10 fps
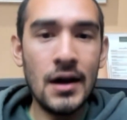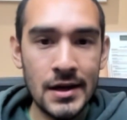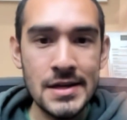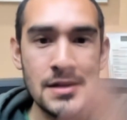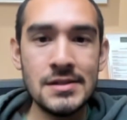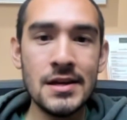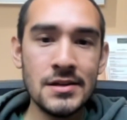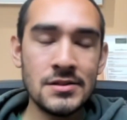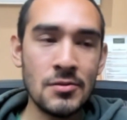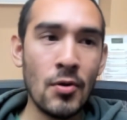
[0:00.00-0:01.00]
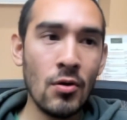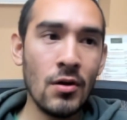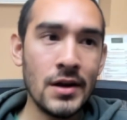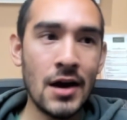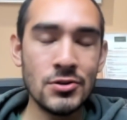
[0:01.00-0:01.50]
easy it is to bowl
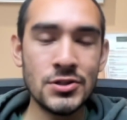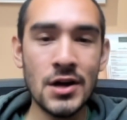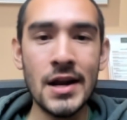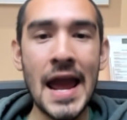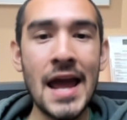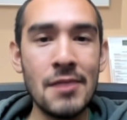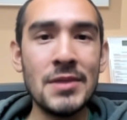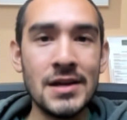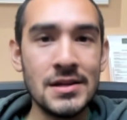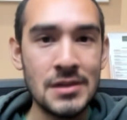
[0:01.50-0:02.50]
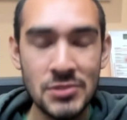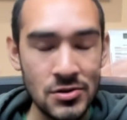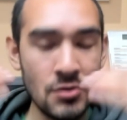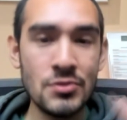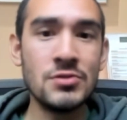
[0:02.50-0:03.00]
on house shot, and because I'm
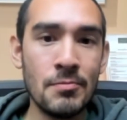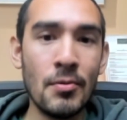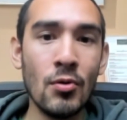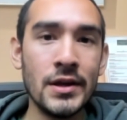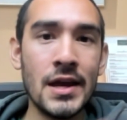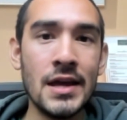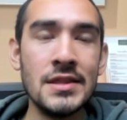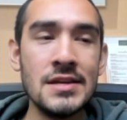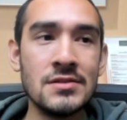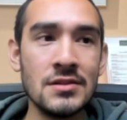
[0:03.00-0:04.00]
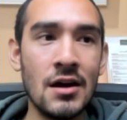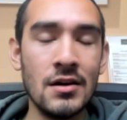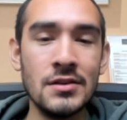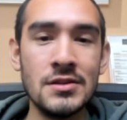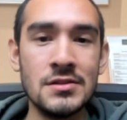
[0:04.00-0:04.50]
so used to bowling in these
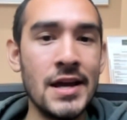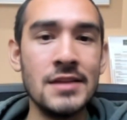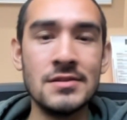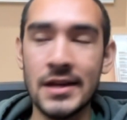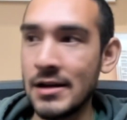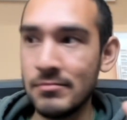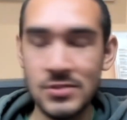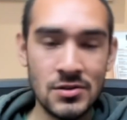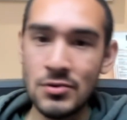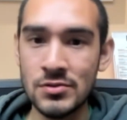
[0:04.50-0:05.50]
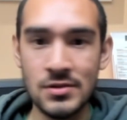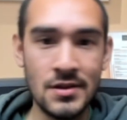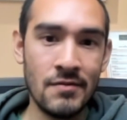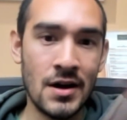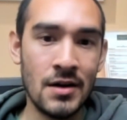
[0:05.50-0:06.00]
lanes, like I'm so used to
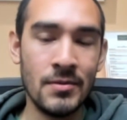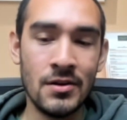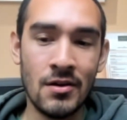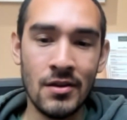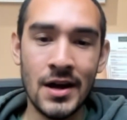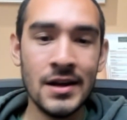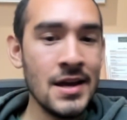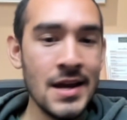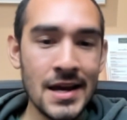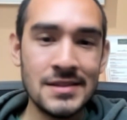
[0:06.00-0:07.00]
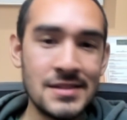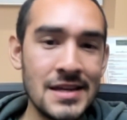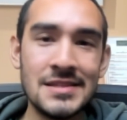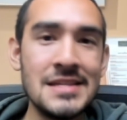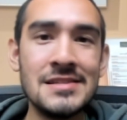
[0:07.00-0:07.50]
the environment and all that, it's
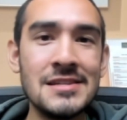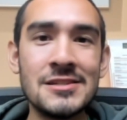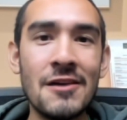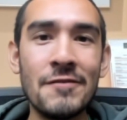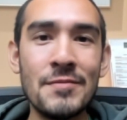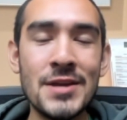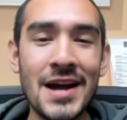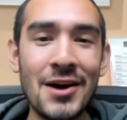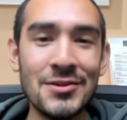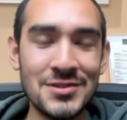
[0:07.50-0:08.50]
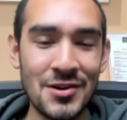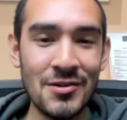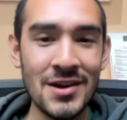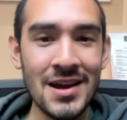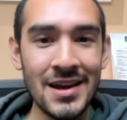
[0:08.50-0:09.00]
easy stuff for me now.
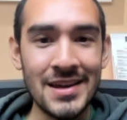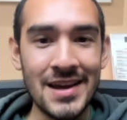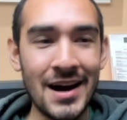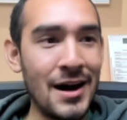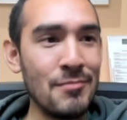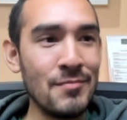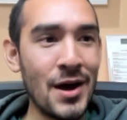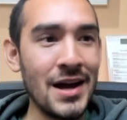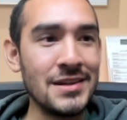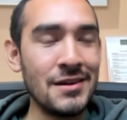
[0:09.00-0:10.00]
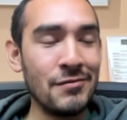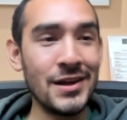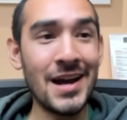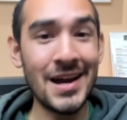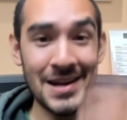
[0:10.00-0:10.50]
So yeah, I
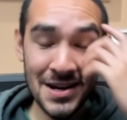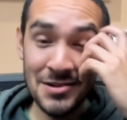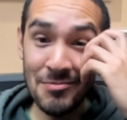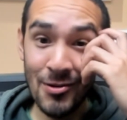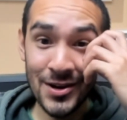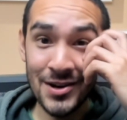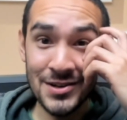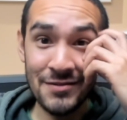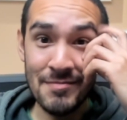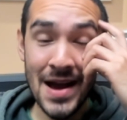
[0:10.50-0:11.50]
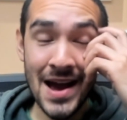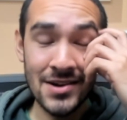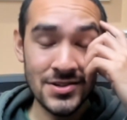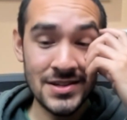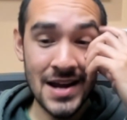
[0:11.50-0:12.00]
definitely got to get into bowling on different
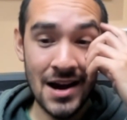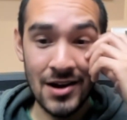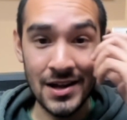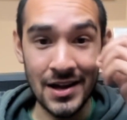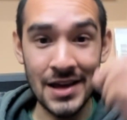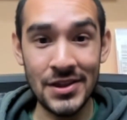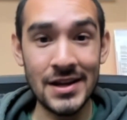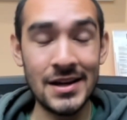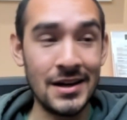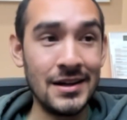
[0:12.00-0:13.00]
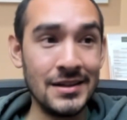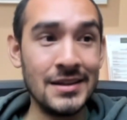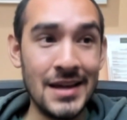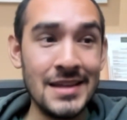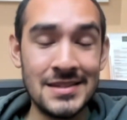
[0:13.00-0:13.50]
patterns now. I think
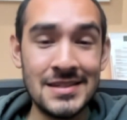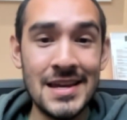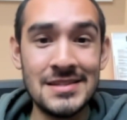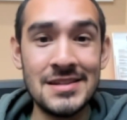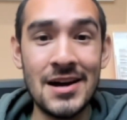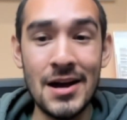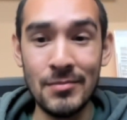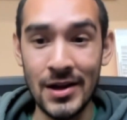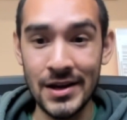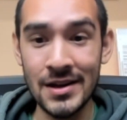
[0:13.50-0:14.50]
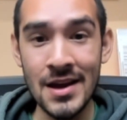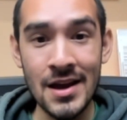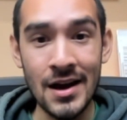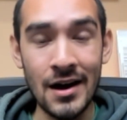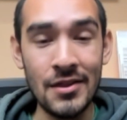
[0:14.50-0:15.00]
it's time. Like
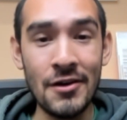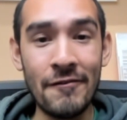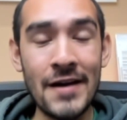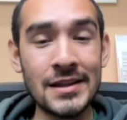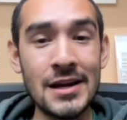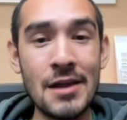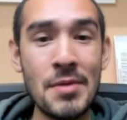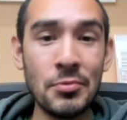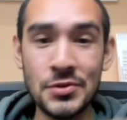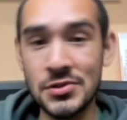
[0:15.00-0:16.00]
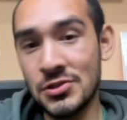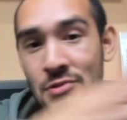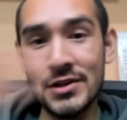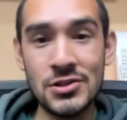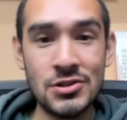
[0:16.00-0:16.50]
the fact that I'm able to
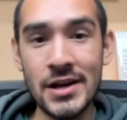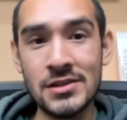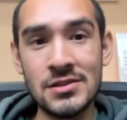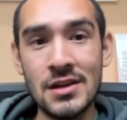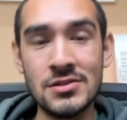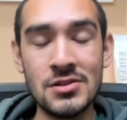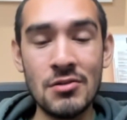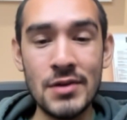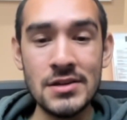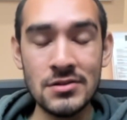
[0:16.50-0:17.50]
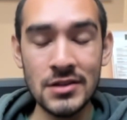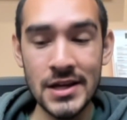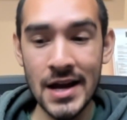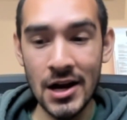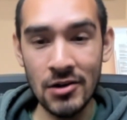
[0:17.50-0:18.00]
string strikes so
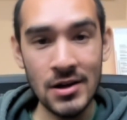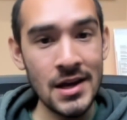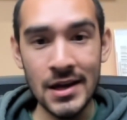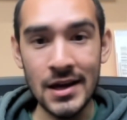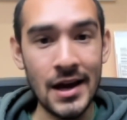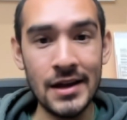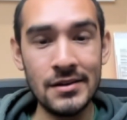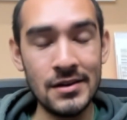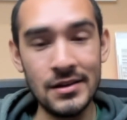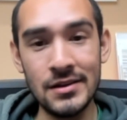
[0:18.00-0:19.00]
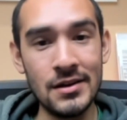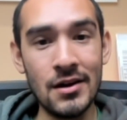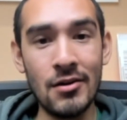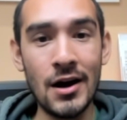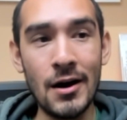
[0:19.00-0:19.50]
easily now, and
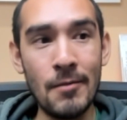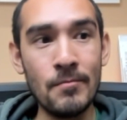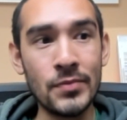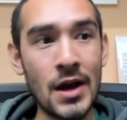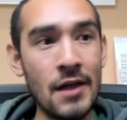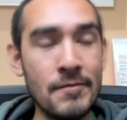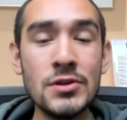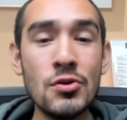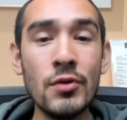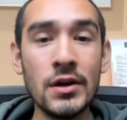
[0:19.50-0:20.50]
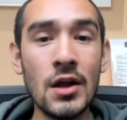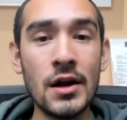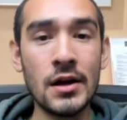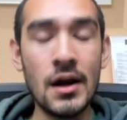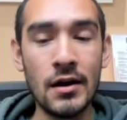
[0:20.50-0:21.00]
I've been doing a
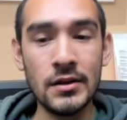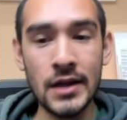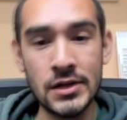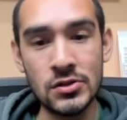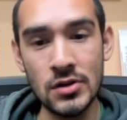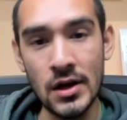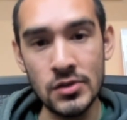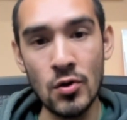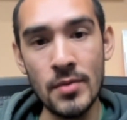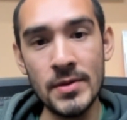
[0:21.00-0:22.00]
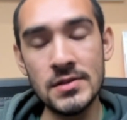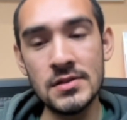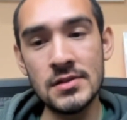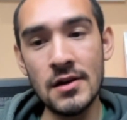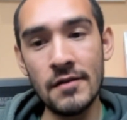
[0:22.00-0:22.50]
lot of tournaments
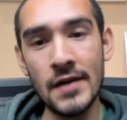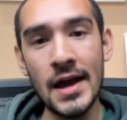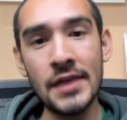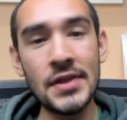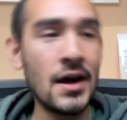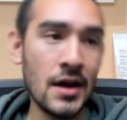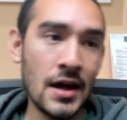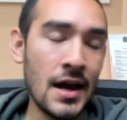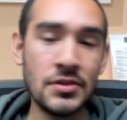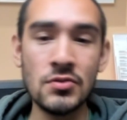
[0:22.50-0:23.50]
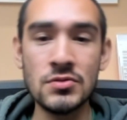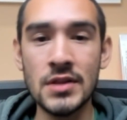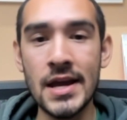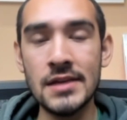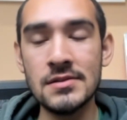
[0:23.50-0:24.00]
and stuff at those
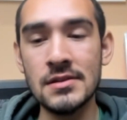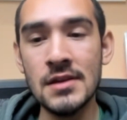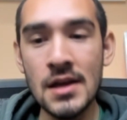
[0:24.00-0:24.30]
lanes, and